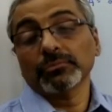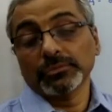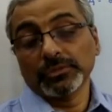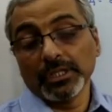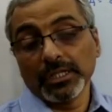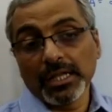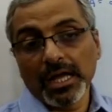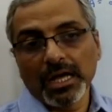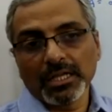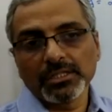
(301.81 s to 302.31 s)
the
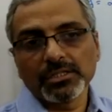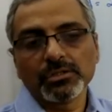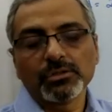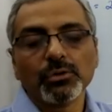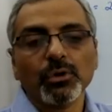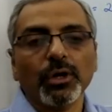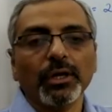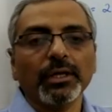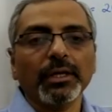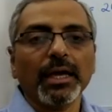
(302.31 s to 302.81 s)
last
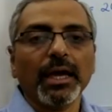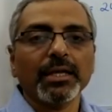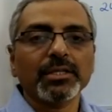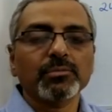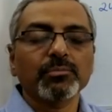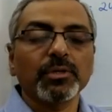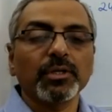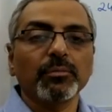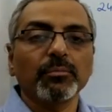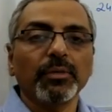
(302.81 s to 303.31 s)
drawing has
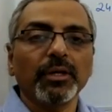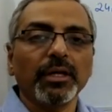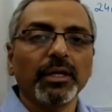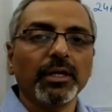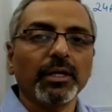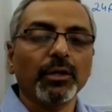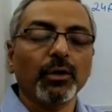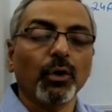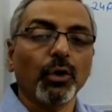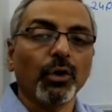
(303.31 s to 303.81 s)
been
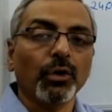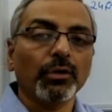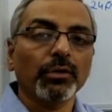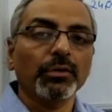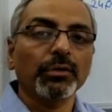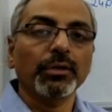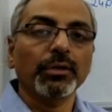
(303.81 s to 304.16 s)
made on